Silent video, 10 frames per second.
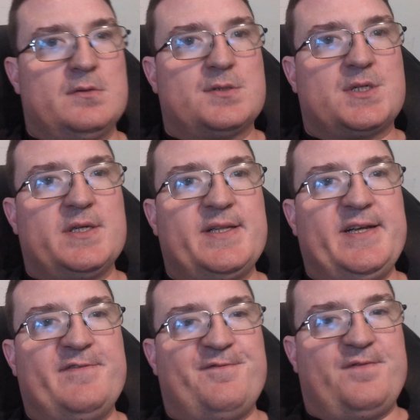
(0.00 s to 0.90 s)
So
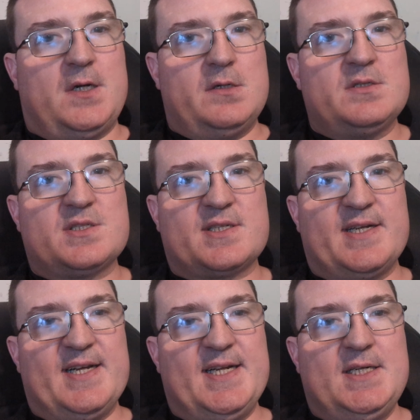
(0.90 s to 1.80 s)
the first
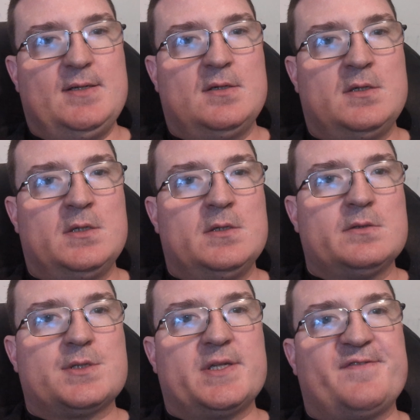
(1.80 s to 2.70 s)
thing,
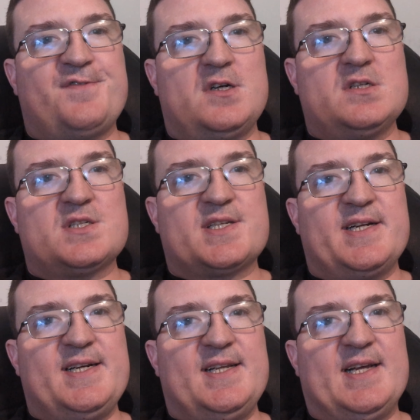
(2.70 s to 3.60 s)
so the first
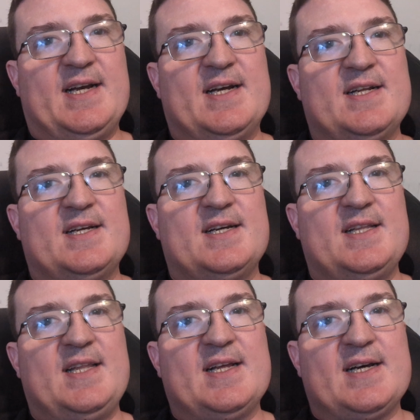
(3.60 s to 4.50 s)
thing that
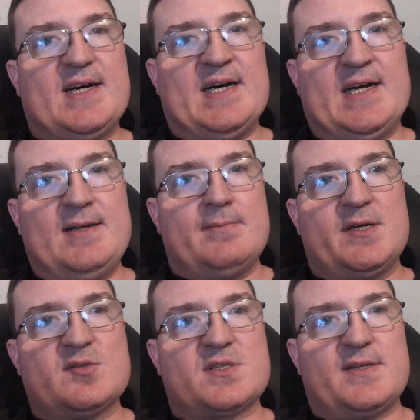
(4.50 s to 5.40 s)
that I
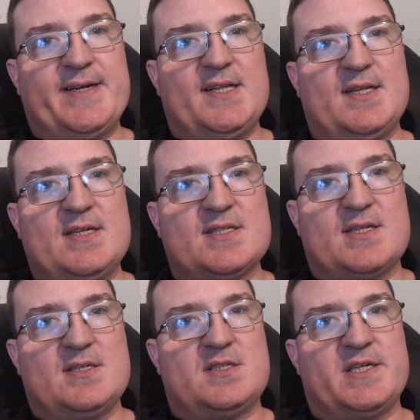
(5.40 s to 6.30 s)
mostly
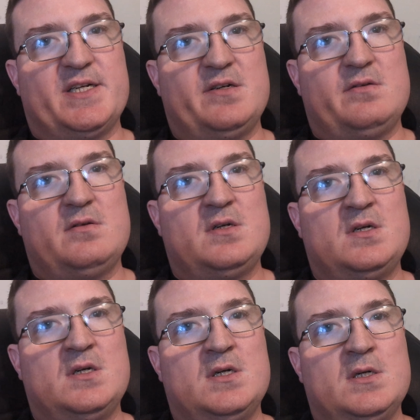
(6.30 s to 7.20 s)
listen to,
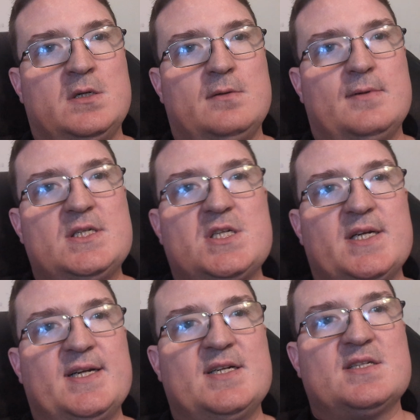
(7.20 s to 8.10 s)
which
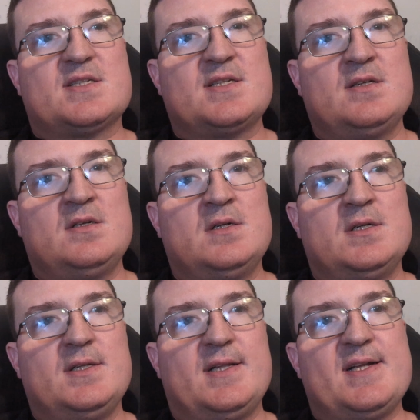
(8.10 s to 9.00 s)
is
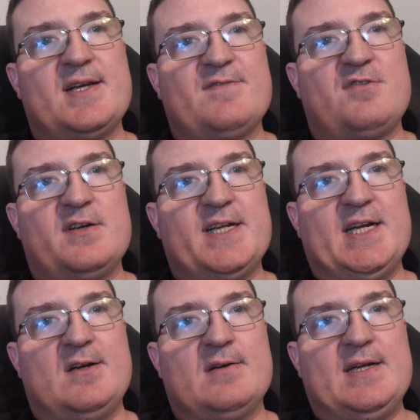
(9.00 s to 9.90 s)
the different
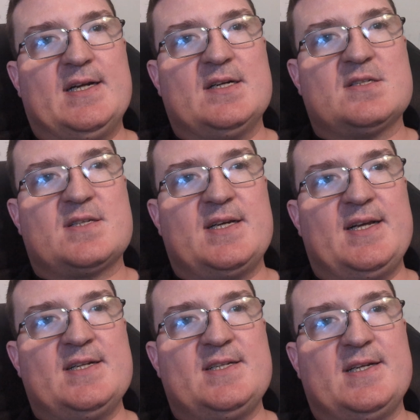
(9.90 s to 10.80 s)
areas
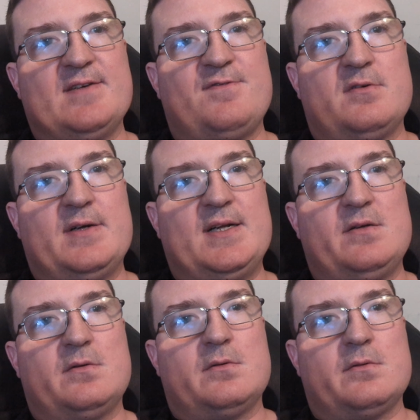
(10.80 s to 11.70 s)
in
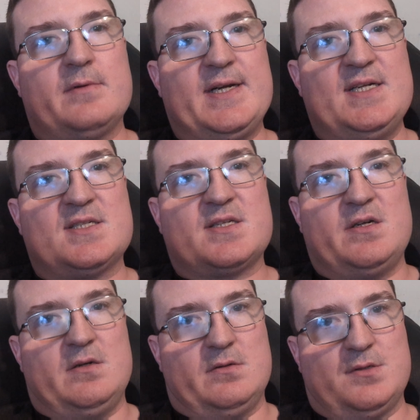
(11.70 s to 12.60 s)
different
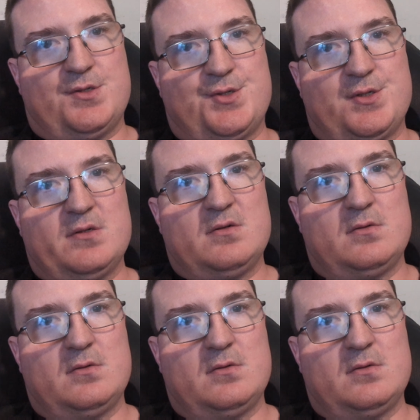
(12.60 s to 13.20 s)
research,